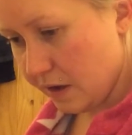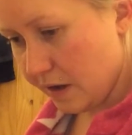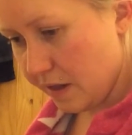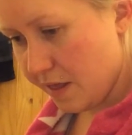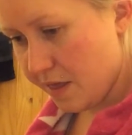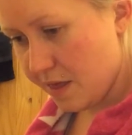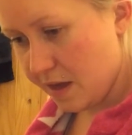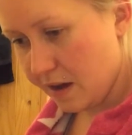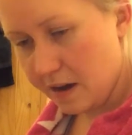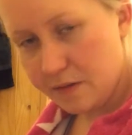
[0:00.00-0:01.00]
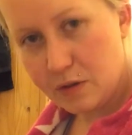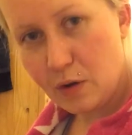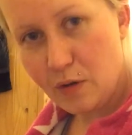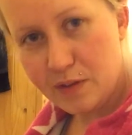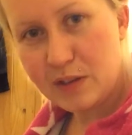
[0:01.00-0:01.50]
I think I have the
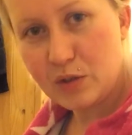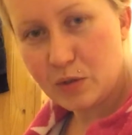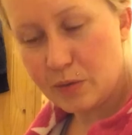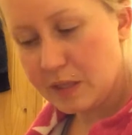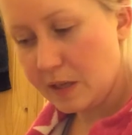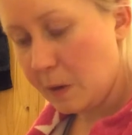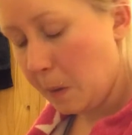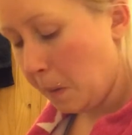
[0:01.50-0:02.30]
confidence already.